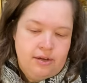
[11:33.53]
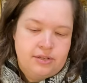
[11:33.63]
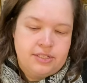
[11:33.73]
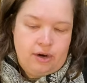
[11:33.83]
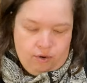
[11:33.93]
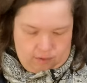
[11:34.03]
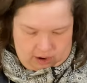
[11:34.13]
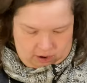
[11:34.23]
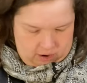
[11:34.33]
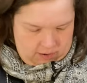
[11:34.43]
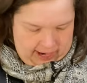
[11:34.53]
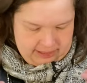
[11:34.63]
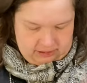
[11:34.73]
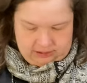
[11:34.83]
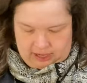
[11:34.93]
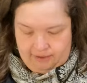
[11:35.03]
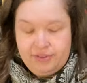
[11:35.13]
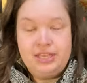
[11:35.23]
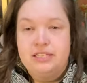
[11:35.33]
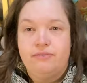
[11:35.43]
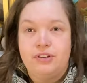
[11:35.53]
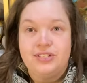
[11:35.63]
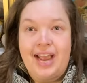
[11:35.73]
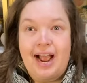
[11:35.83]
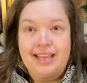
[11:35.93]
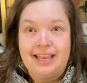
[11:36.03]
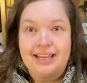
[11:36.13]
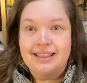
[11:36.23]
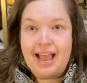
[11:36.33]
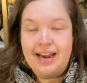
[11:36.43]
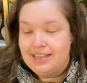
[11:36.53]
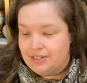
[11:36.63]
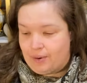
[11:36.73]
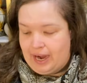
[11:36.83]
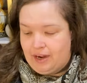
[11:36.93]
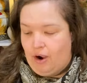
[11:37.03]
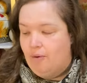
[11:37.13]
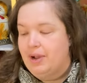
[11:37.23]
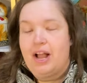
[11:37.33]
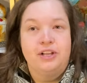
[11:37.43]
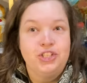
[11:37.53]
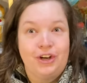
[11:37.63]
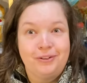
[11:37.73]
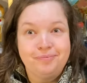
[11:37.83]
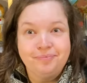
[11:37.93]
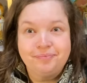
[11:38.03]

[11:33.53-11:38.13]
So, oh, I love this for stacking. That is great. Oh my gosh, y'all.